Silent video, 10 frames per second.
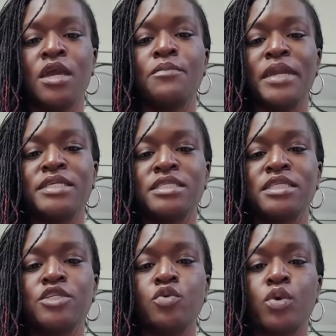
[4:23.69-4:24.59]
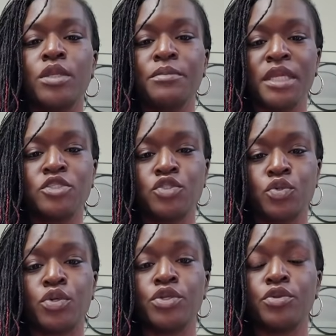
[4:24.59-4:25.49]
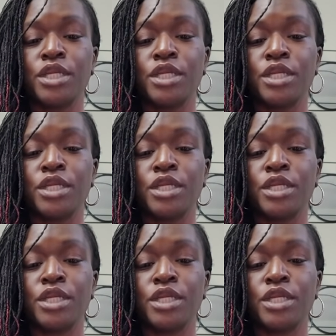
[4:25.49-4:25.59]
Basically, you want to make sure your